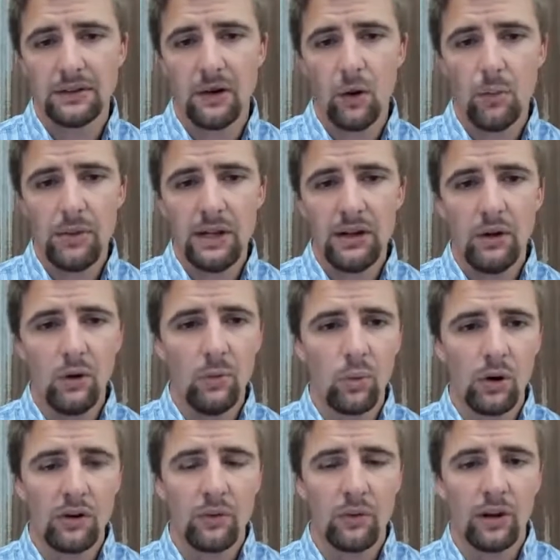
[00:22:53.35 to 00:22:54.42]
OB lube
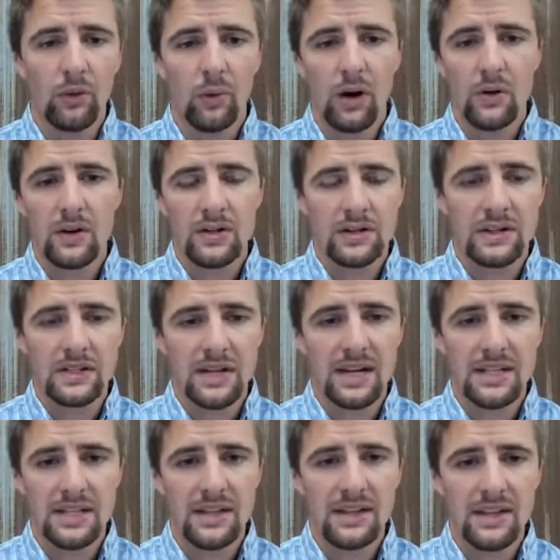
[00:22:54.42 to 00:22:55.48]
works really well because it's
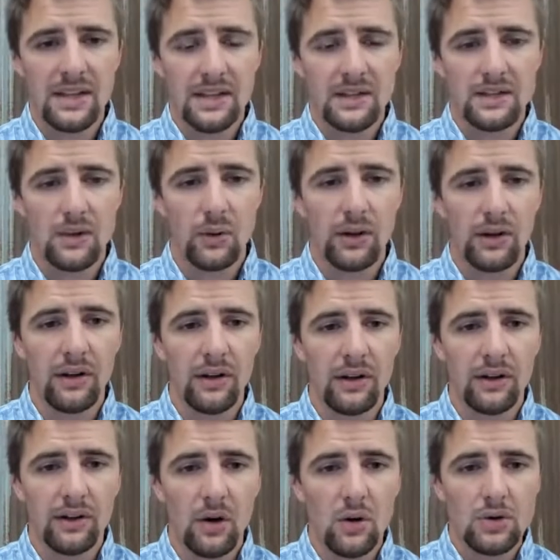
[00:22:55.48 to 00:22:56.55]
nice and thick, so
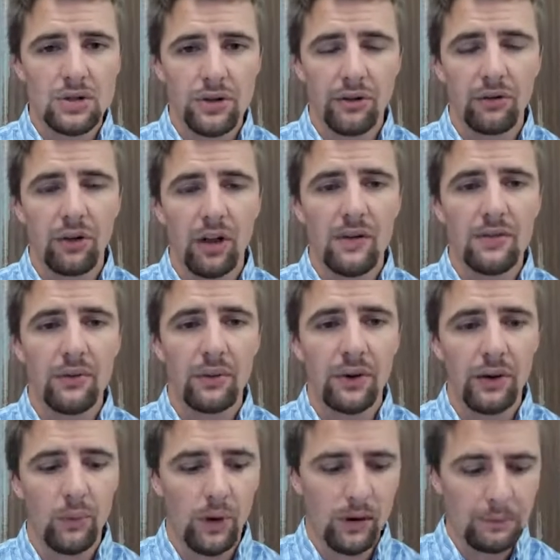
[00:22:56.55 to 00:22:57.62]
it coats your gloves
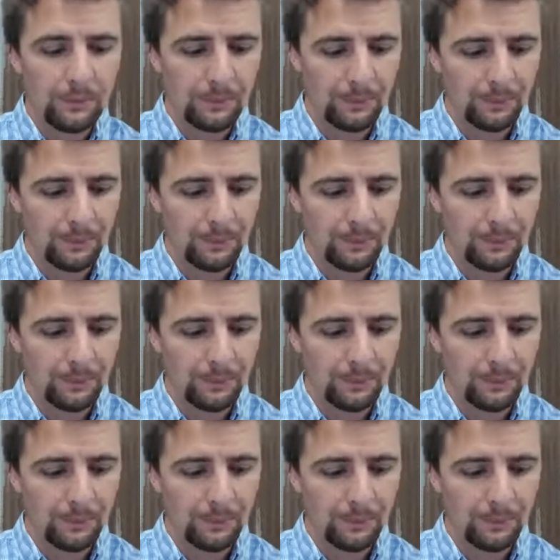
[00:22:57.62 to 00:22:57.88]
really well.